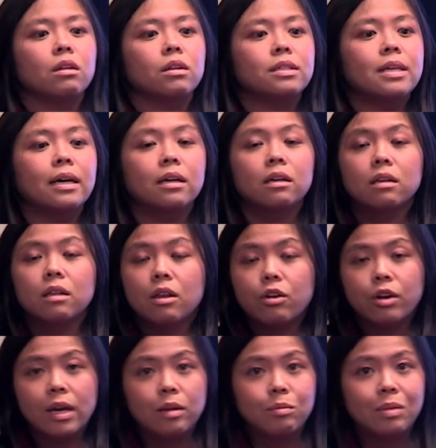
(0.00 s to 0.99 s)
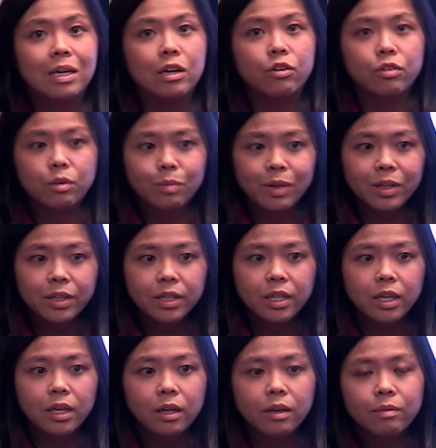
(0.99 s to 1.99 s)
Second, there can be
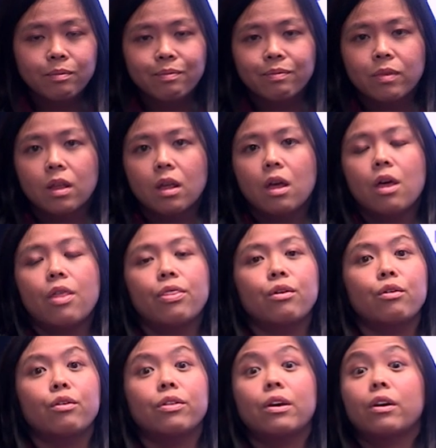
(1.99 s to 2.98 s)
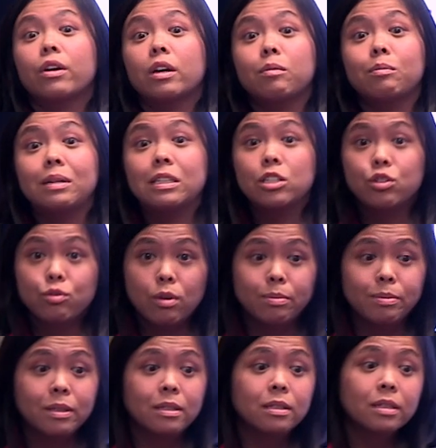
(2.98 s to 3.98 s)
irritability, Third, there can be
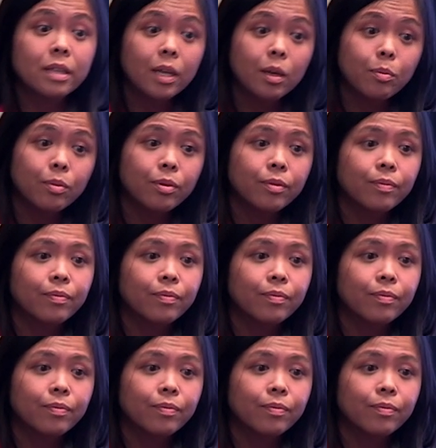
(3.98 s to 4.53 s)
disrupted sleep.